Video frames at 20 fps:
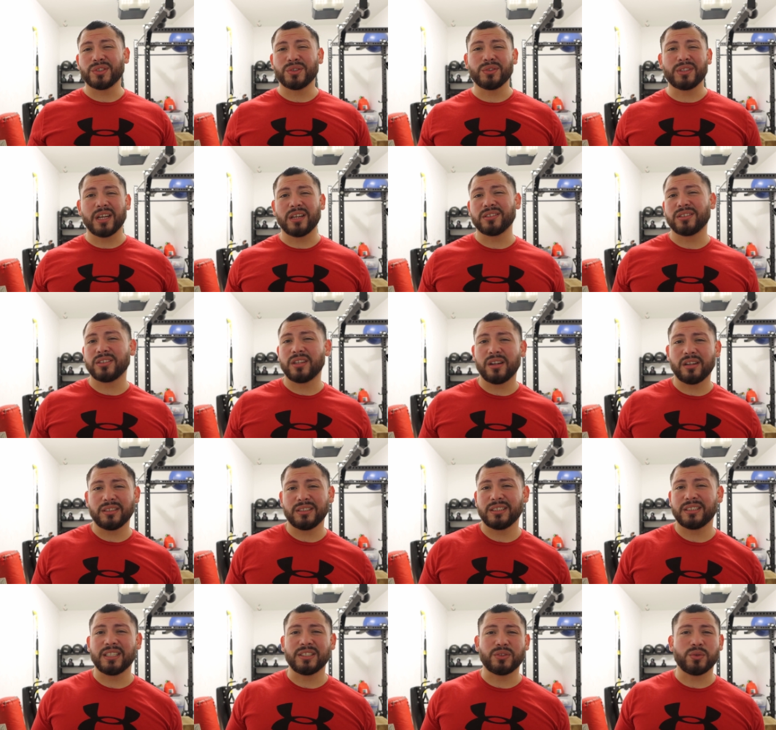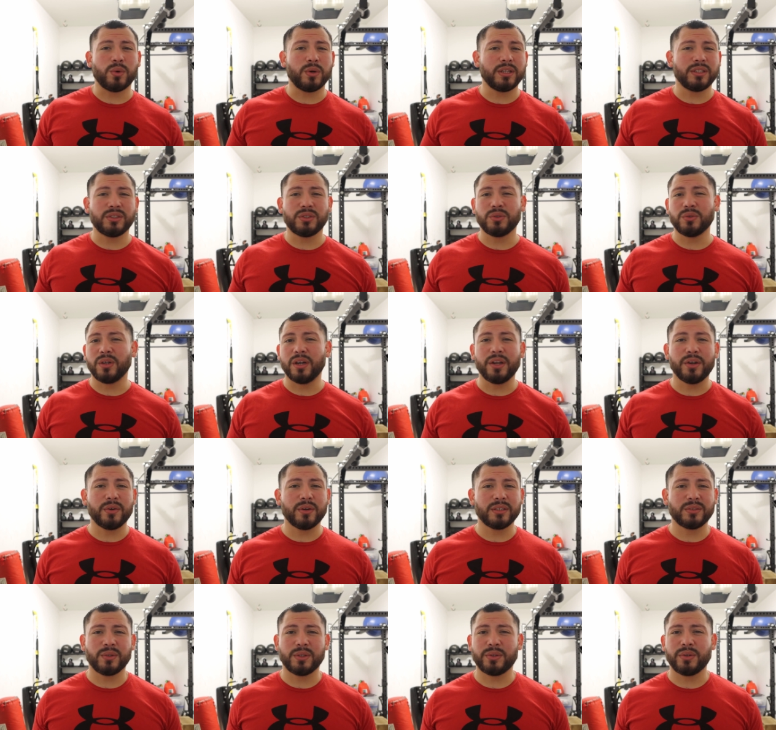$2,000. I think it's like
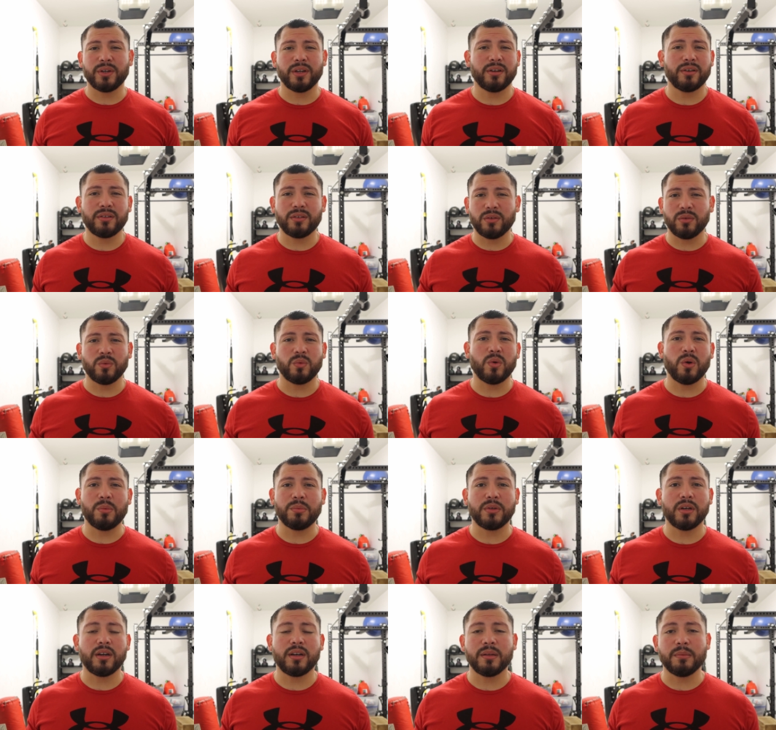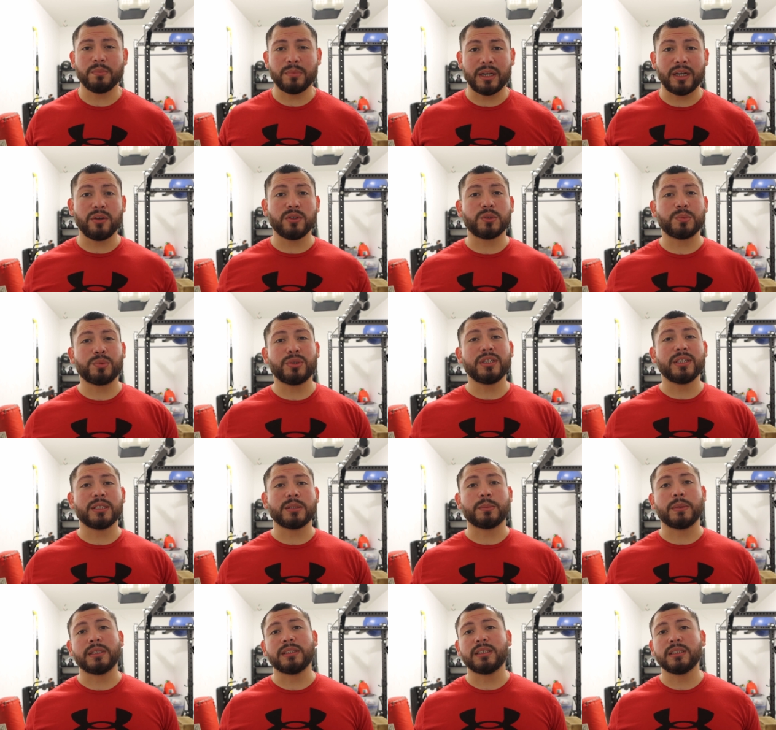$2,200, $2,300. Don't quote me on it, but I know it's pretty
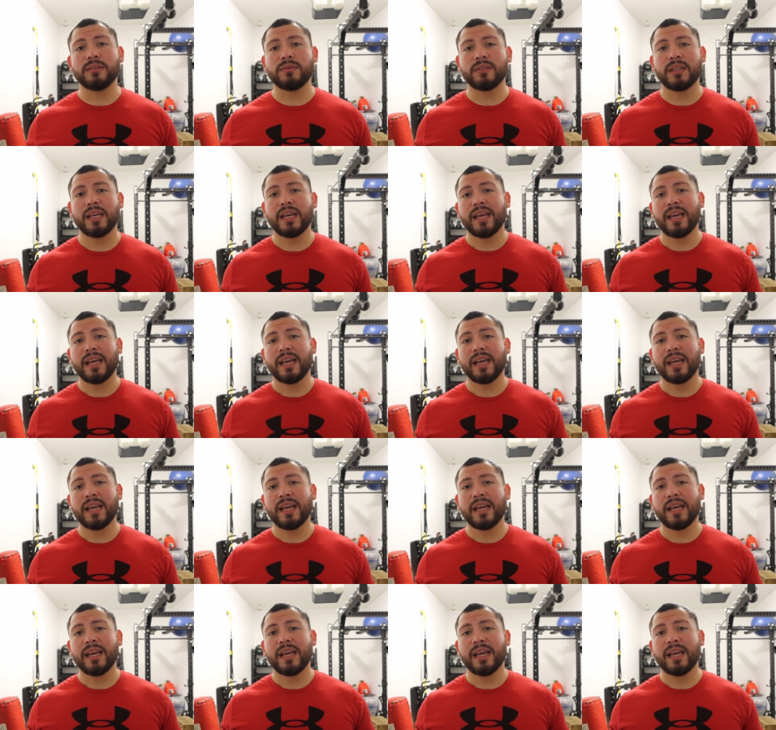expensive.